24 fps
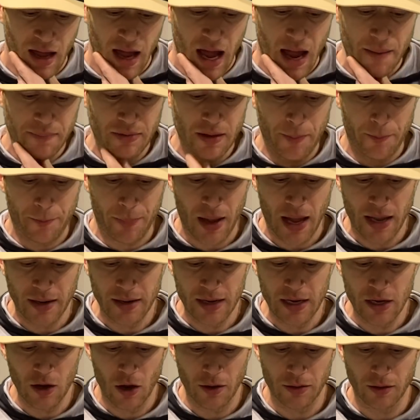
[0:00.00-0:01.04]
I'm
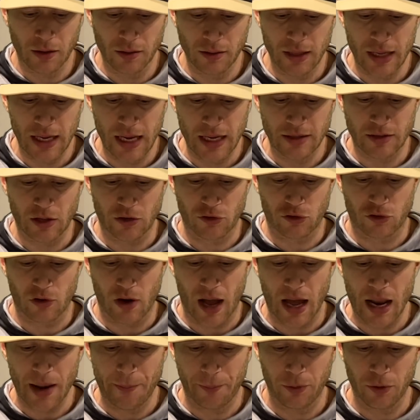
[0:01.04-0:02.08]
depending on the league to
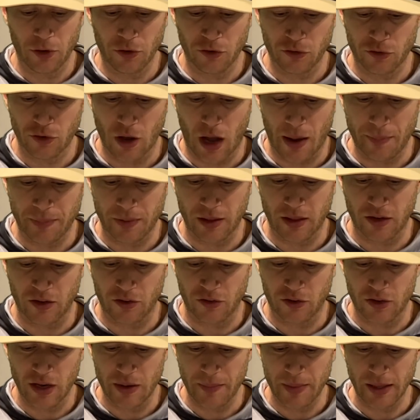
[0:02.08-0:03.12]
try to put a stop to this
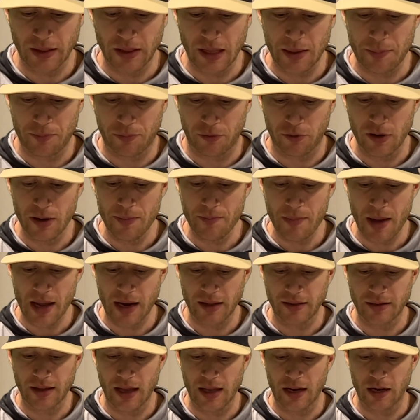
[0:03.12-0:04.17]
seemingly
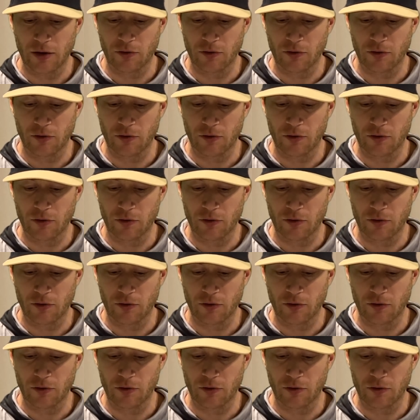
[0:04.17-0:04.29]
premeditated